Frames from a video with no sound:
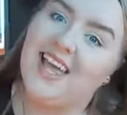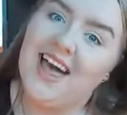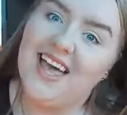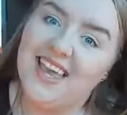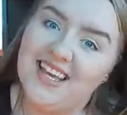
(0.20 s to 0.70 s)

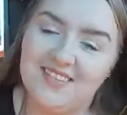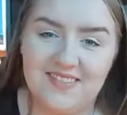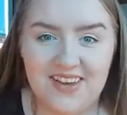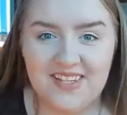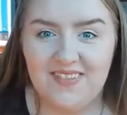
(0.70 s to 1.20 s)
Hi guys, welcome
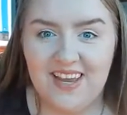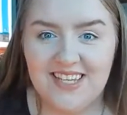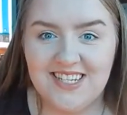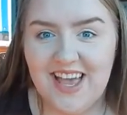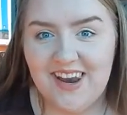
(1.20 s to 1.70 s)
back to my
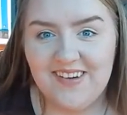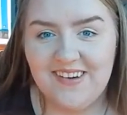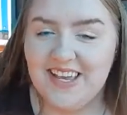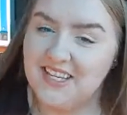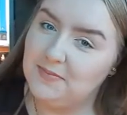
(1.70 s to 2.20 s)
channel.
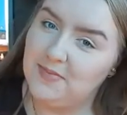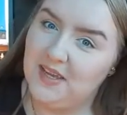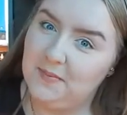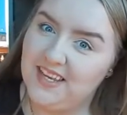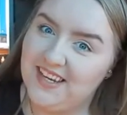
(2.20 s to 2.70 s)
It's
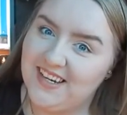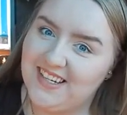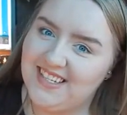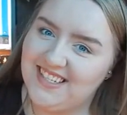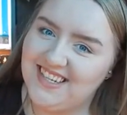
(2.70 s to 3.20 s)
Baby here
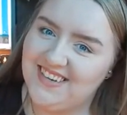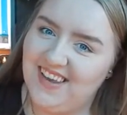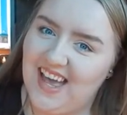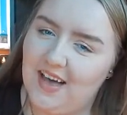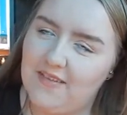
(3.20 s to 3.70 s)
and today we
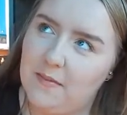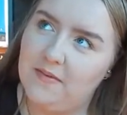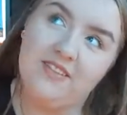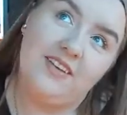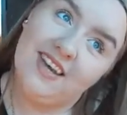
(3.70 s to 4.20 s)
have a
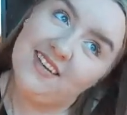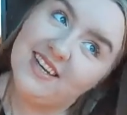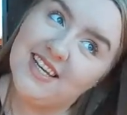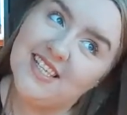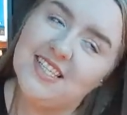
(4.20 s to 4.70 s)
monthly
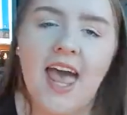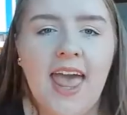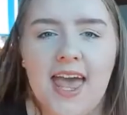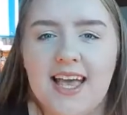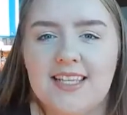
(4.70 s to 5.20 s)
favourites.
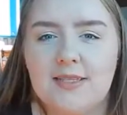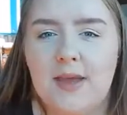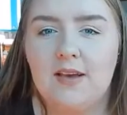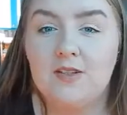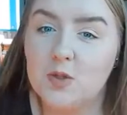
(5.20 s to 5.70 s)
It's
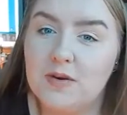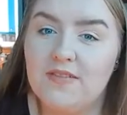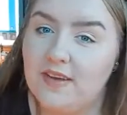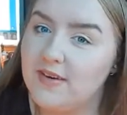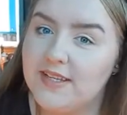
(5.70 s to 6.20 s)
my October
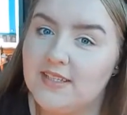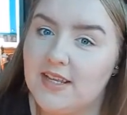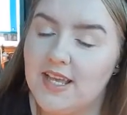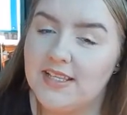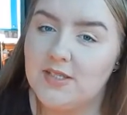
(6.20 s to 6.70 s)
favourites,
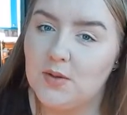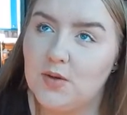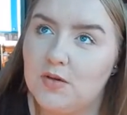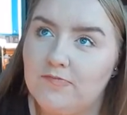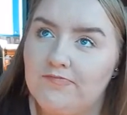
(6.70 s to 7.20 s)

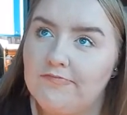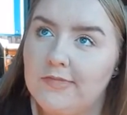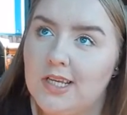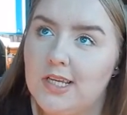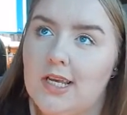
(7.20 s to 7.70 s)
so
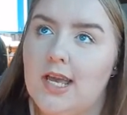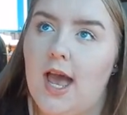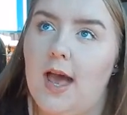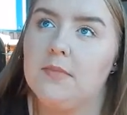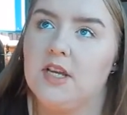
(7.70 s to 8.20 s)

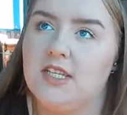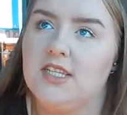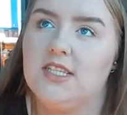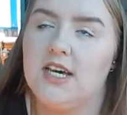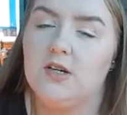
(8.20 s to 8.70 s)
I'm
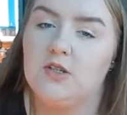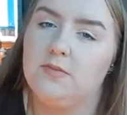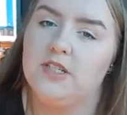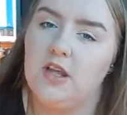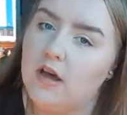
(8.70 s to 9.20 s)
gutted that
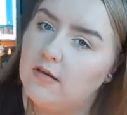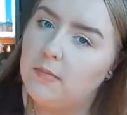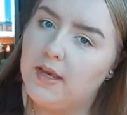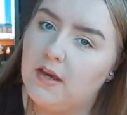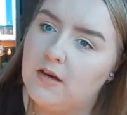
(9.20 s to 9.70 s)
October's done
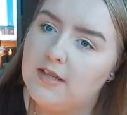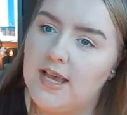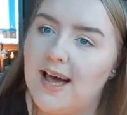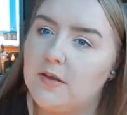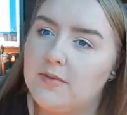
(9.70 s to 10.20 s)
because
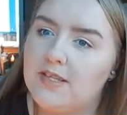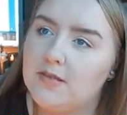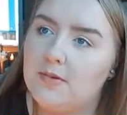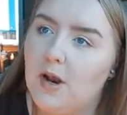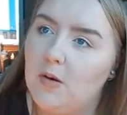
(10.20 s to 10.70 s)
Halloween's
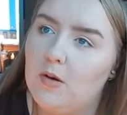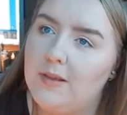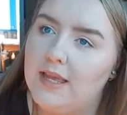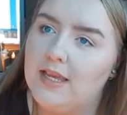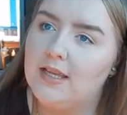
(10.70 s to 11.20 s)

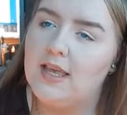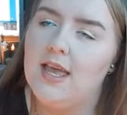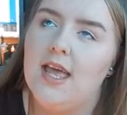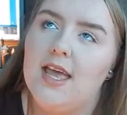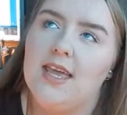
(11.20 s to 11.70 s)
probably
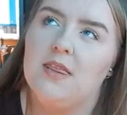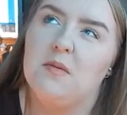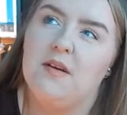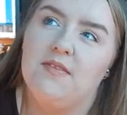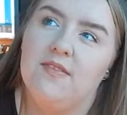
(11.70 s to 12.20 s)
either
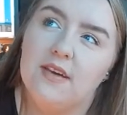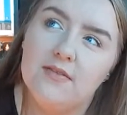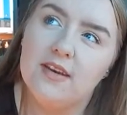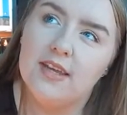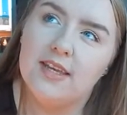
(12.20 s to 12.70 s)
my
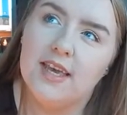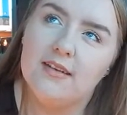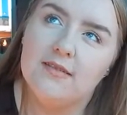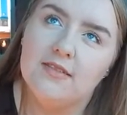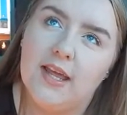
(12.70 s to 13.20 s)
favourite kind
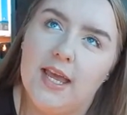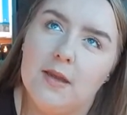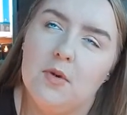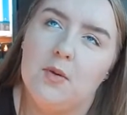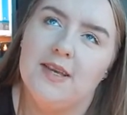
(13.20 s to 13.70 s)
of
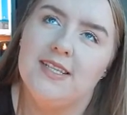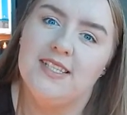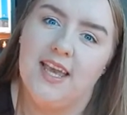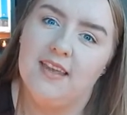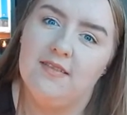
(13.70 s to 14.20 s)
time or my
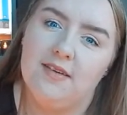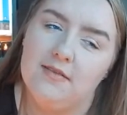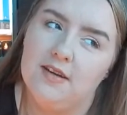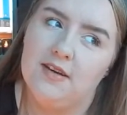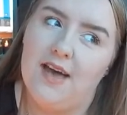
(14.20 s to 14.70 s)
second
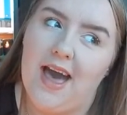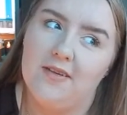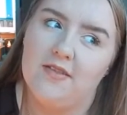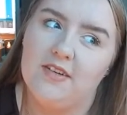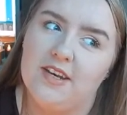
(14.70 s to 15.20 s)
favourite
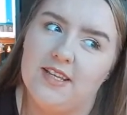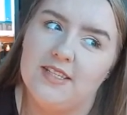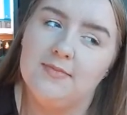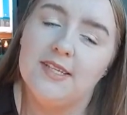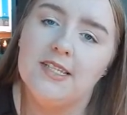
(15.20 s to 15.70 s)
after
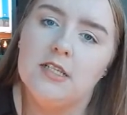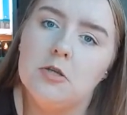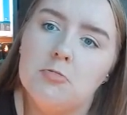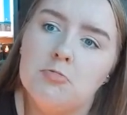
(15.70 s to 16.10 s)
Christmas.